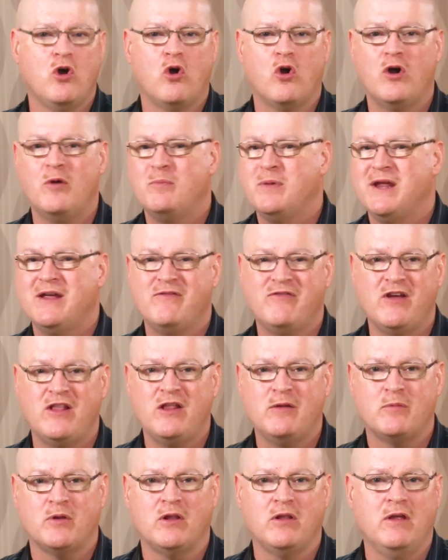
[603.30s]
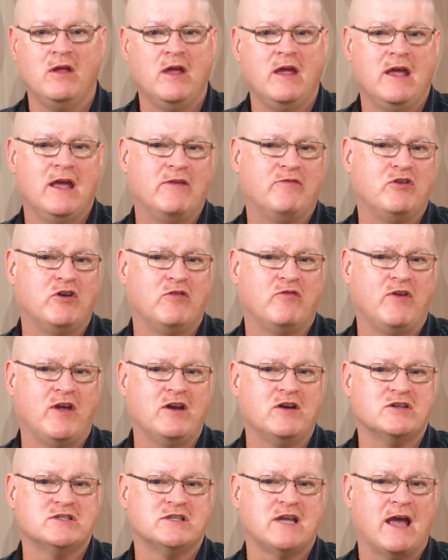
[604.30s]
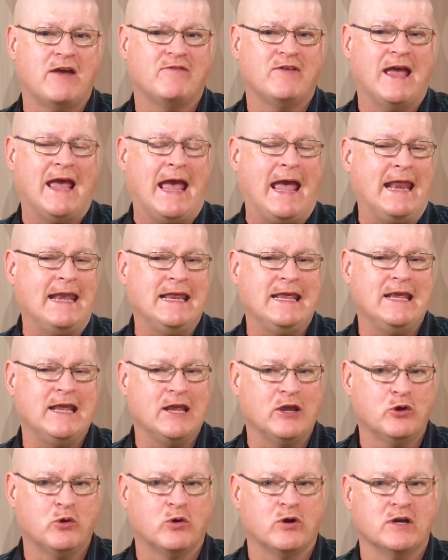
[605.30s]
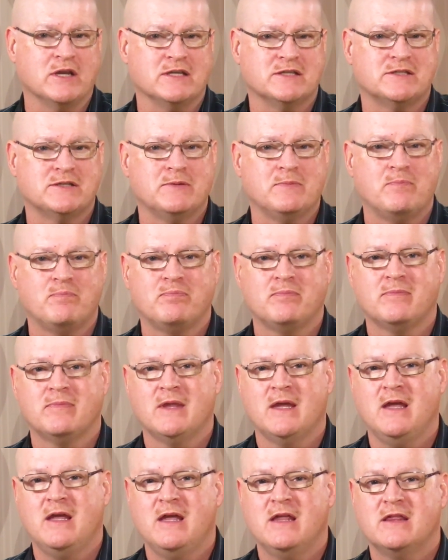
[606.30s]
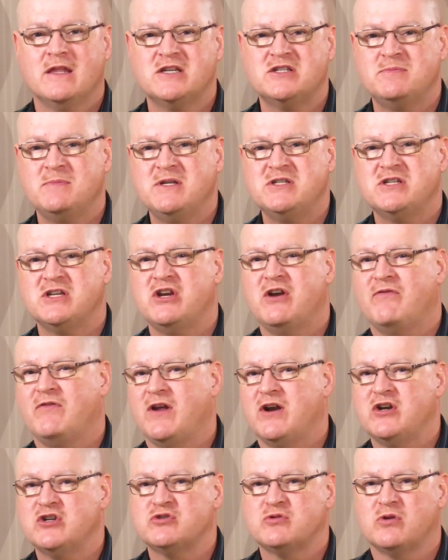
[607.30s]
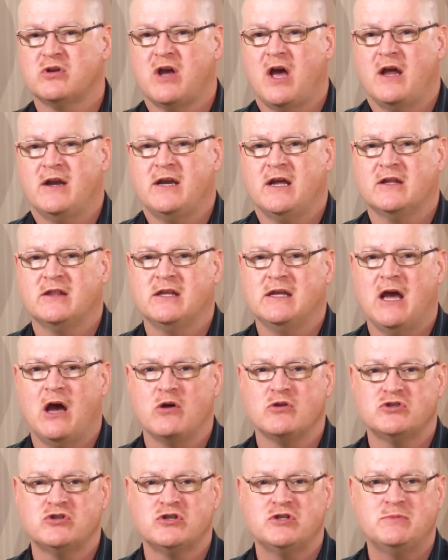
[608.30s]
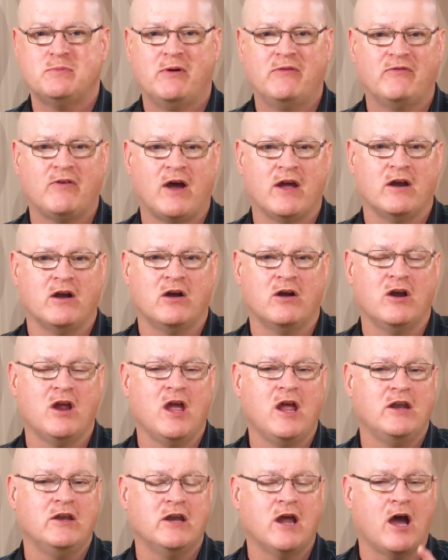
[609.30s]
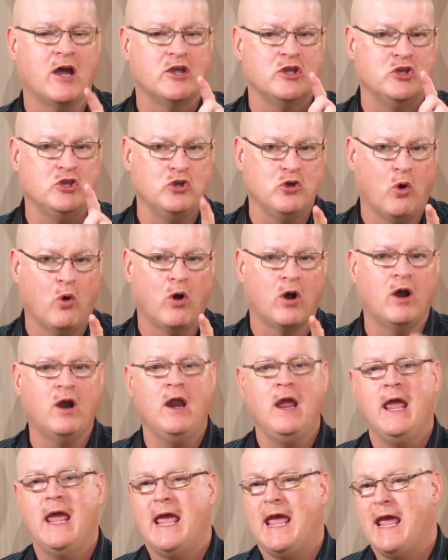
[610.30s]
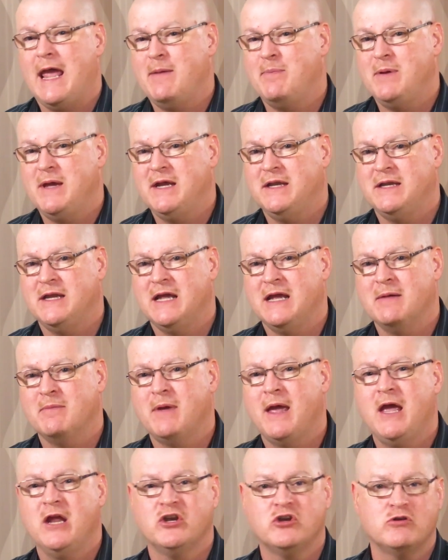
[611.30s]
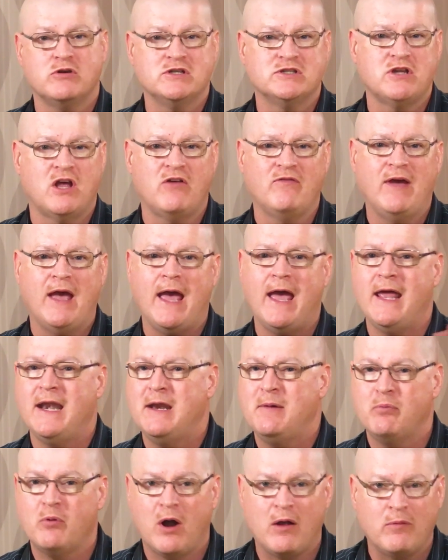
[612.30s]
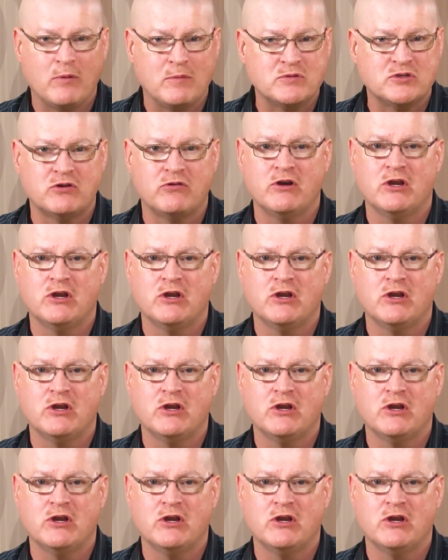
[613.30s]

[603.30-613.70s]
or be available if your vendors have any inquiries. This means that your vendors will contact the outsource provider, not your AP team to resolve any problems or